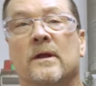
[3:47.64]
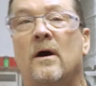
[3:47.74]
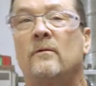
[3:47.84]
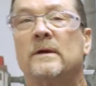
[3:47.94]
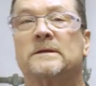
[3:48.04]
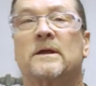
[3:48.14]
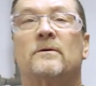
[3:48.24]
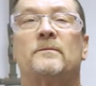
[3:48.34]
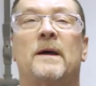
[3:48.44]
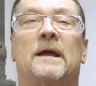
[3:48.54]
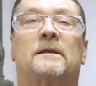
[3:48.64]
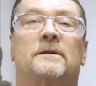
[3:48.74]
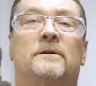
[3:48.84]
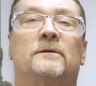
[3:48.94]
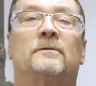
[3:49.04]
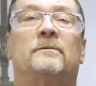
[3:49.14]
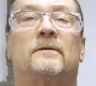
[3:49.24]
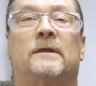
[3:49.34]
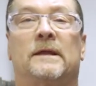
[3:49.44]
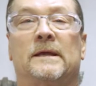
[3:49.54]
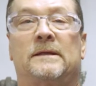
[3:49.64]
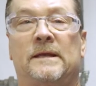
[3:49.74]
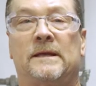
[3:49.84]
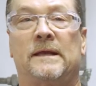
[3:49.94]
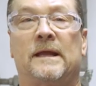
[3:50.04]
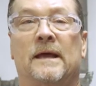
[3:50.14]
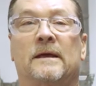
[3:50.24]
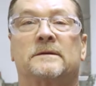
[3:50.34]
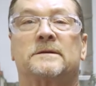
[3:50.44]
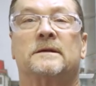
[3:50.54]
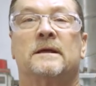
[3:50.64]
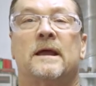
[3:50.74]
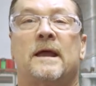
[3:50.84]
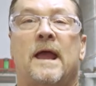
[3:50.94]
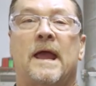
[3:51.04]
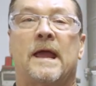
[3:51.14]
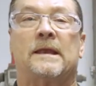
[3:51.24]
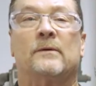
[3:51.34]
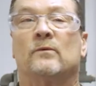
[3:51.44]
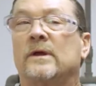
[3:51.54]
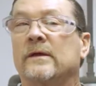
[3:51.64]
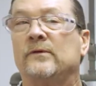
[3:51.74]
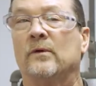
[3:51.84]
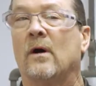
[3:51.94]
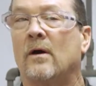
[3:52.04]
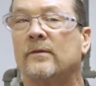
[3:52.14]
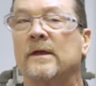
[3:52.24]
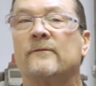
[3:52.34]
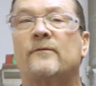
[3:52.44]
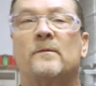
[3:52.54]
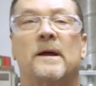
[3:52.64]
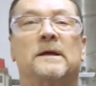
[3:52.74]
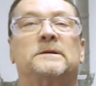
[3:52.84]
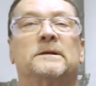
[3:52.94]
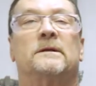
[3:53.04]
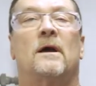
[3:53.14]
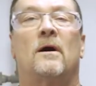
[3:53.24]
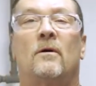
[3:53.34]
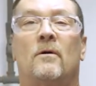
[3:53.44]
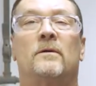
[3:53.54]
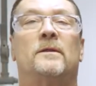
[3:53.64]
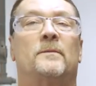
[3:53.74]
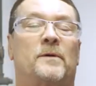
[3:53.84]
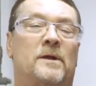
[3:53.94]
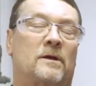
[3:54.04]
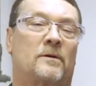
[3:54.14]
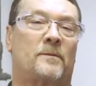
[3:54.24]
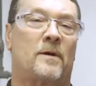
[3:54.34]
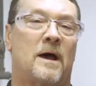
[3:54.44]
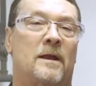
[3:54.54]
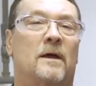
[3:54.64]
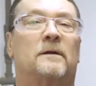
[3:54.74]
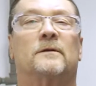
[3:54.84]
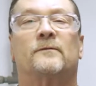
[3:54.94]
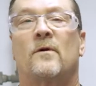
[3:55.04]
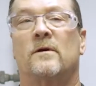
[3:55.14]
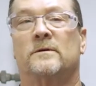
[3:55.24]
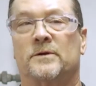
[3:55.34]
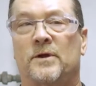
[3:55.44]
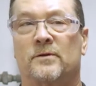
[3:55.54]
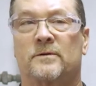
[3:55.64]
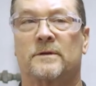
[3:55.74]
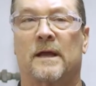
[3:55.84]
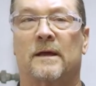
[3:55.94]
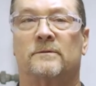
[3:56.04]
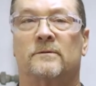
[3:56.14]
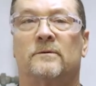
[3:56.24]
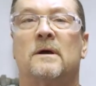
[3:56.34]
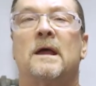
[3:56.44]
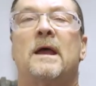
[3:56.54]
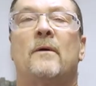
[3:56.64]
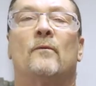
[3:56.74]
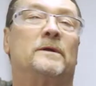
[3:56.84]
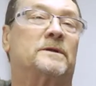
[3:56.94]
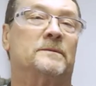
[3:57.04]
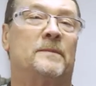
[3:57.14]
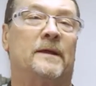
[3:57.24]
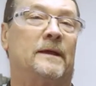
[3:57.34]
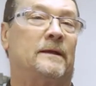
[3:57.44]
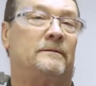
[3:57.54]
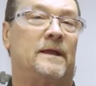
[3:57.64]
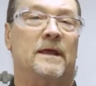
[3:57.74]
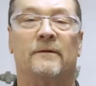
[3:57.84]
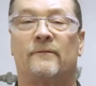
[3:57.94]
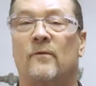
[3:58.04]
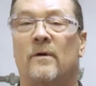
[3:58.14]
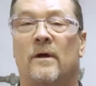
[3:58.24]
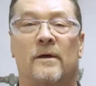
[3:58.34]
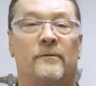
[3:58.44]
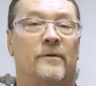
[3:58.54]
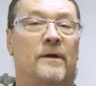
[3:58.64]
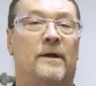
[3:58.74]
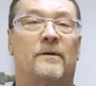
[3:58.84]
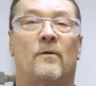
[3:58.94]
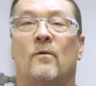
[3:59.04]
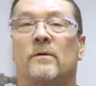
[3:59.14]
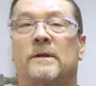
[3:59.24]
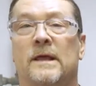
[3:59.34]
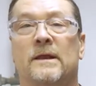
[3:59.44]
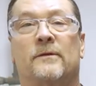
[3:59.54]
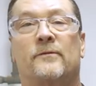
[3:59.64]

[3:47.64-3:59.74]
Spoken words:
always go back to the TDS and it will give you all the information on the particular product as far as the cure schedule, which can be 10 at 400 or 10 at